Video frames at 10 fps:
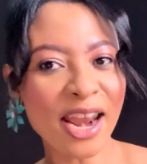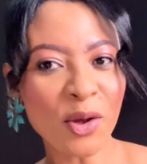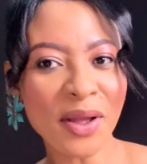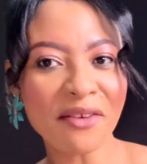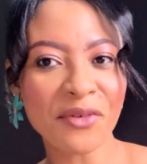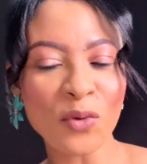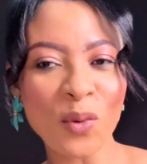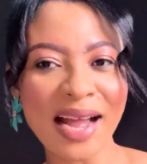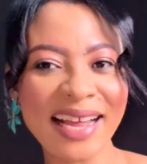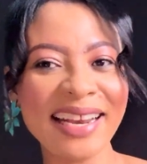Hello
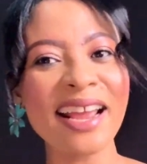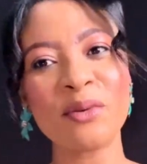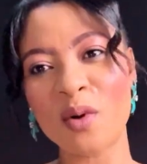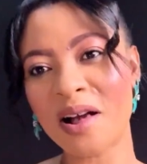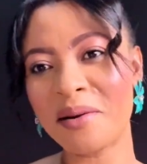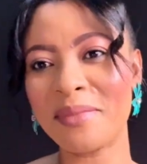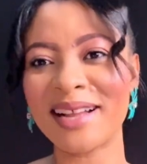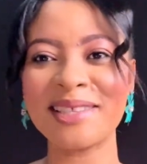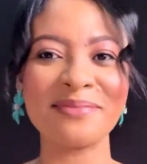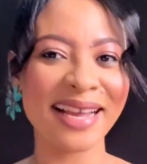everyone and welcome
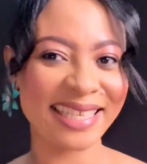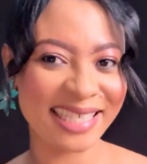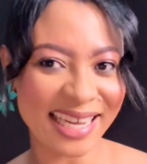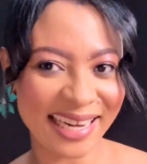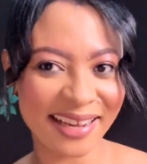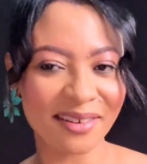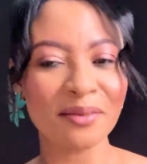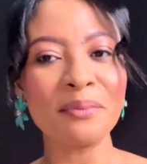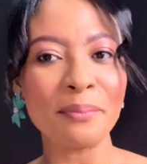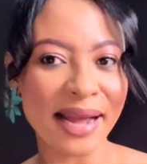back to my
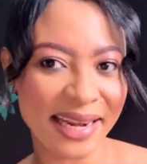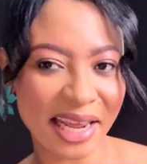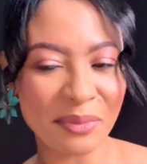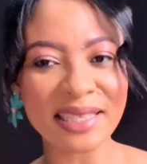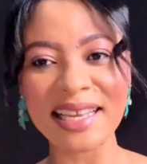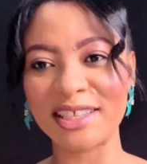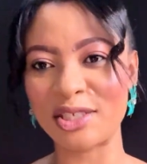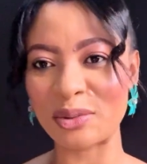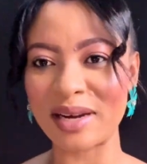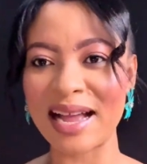channel. My name is
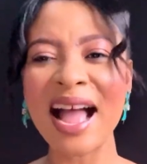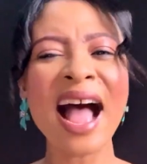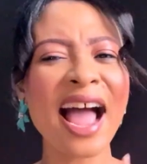Azzure.